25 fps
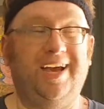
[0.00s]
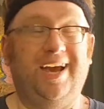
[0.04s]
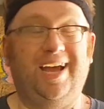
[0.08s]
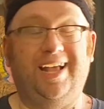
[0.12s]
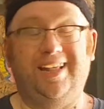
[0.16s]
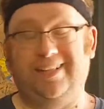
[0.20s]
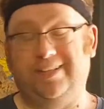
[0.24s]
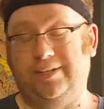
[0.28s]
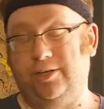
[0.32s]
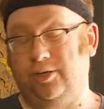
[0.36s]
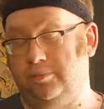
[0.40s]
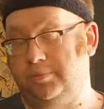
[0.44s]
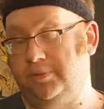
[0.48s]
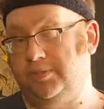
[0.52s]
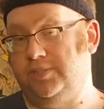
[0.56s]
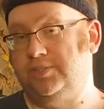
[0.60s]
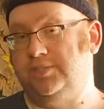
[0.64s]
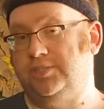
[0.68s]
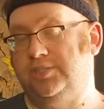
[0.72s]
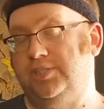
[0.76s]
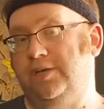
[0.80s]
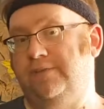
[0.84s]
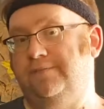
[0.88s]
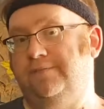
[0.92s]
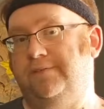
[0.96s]
a little bit of
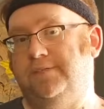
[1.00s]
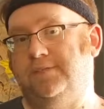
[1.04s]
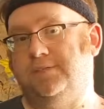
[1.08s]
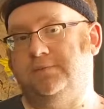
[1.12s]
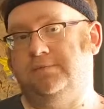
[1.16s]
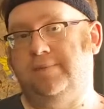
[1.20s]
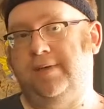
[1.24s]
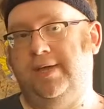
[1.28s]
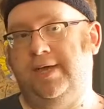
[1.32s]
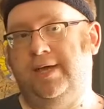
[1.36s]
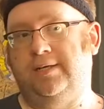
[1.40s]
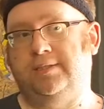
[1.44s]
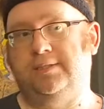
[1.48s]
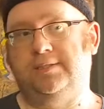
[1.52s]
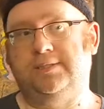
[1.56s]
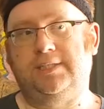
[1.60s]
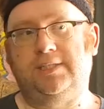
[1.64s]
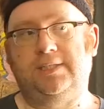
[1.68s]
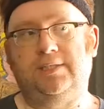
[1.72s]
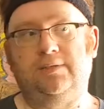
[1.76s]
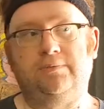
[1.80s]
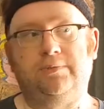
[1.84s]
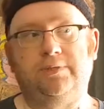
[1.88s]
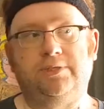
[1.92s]
surface mounting,